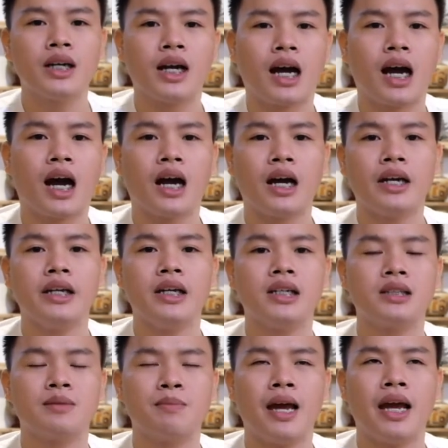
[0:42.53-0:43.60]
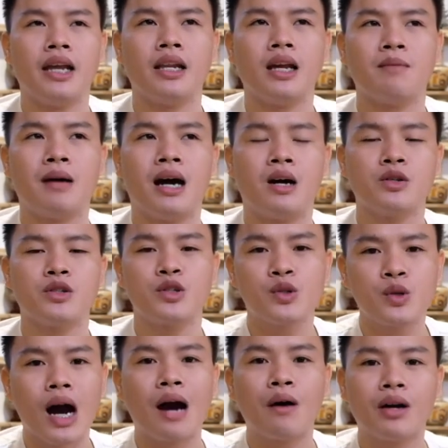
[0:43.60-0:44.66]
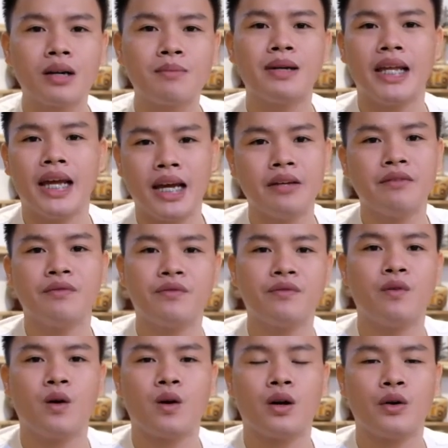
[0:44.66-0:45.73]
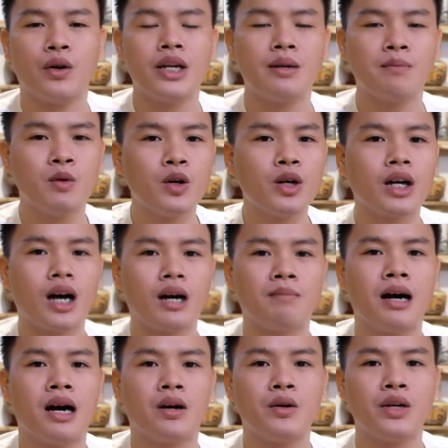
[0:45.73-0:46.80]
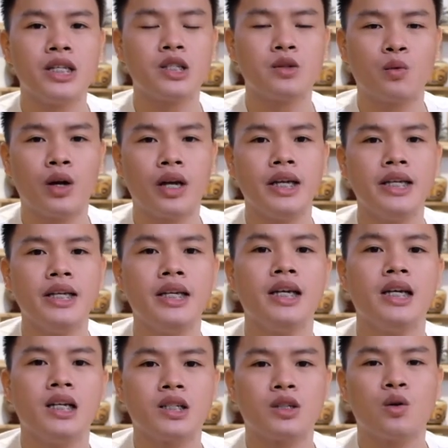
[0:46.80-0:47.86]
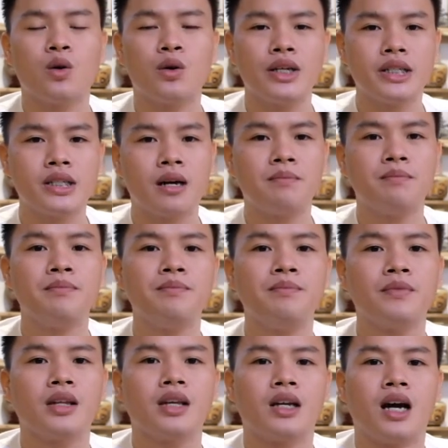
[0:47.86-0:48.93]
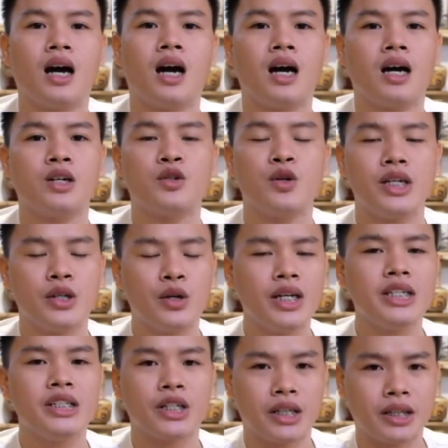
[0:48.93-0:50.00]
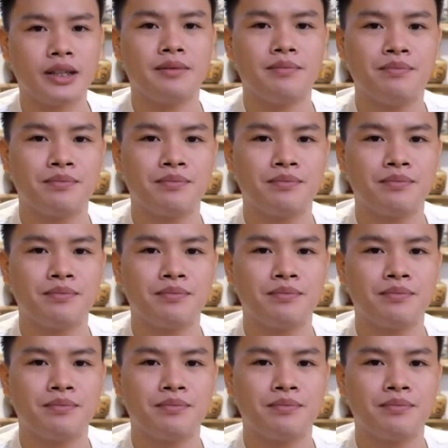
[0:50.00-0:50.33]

I spend about 2 hours per day for reading book about history, tourism, tradition.